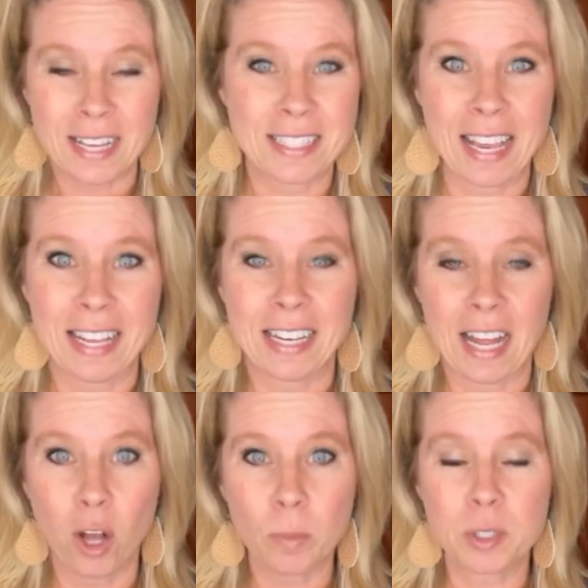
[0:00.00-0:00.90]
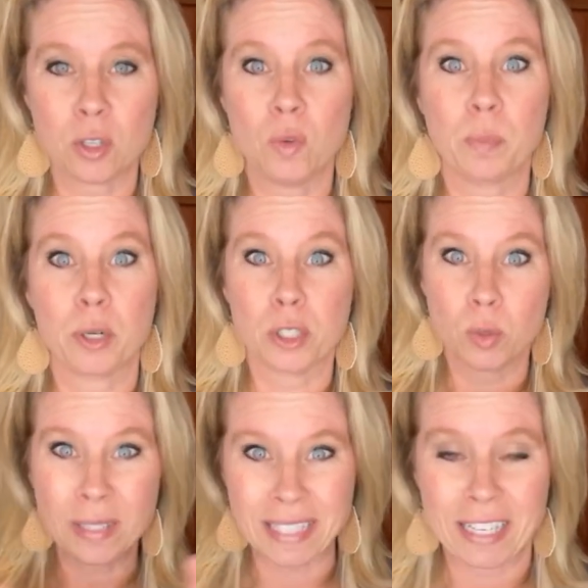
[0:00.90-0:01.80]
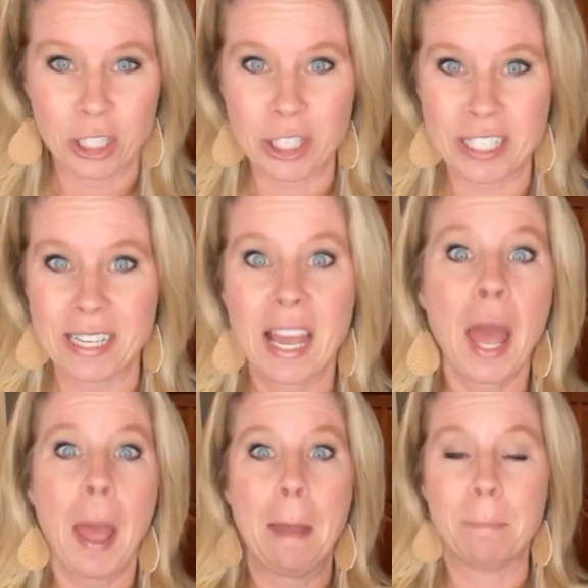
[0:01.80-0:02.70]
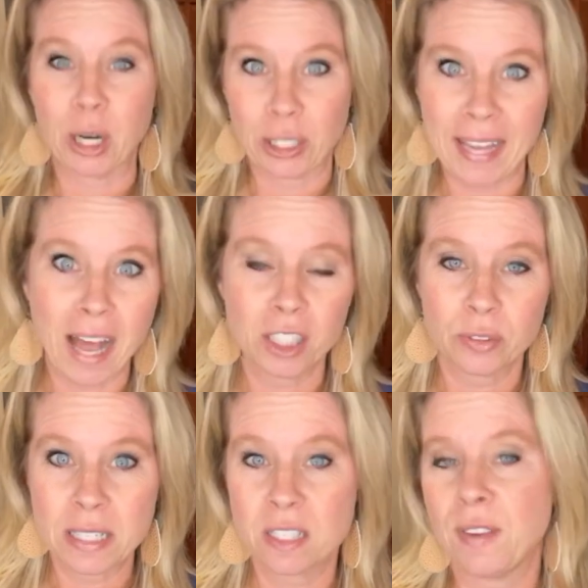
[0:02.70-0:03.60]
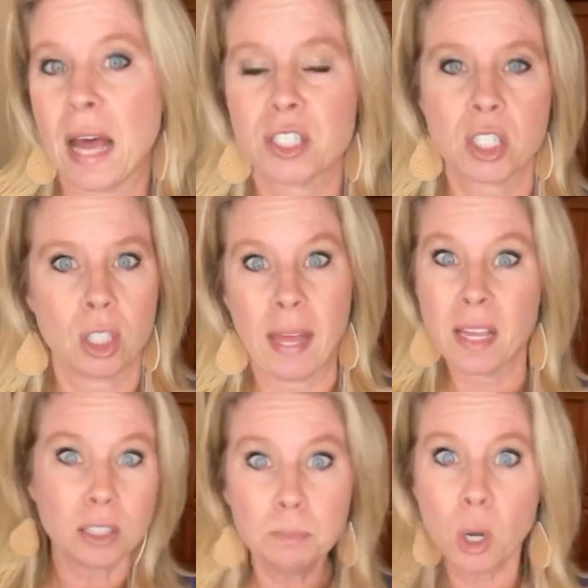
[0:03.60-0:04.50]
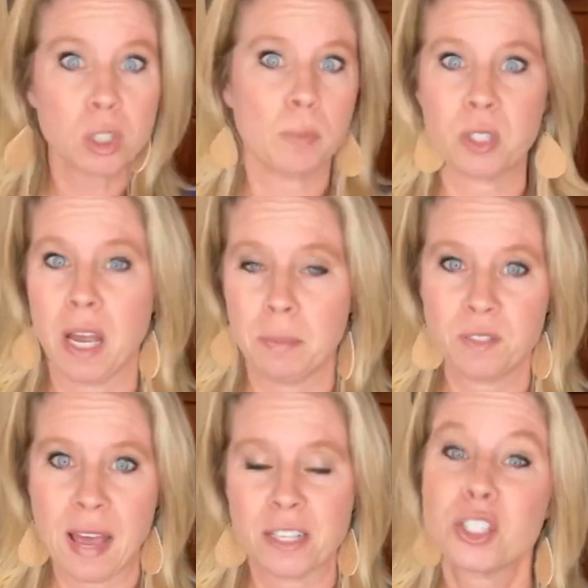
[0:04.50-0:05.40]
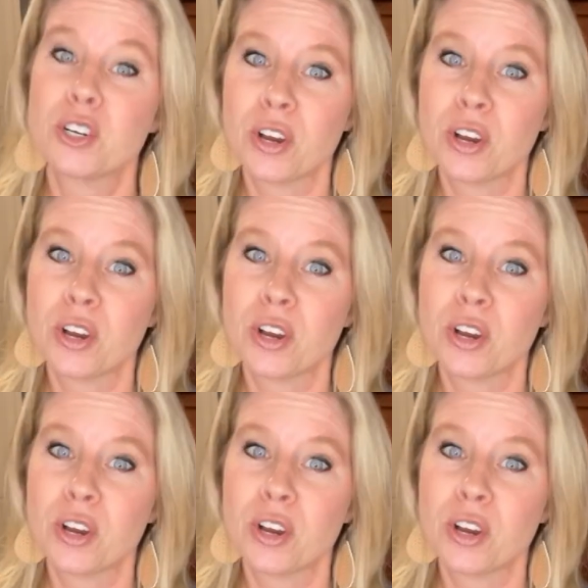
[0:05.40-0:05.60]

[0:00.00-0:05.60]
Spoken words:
and it helps you produce energy and burn calories faster, like multiple times faster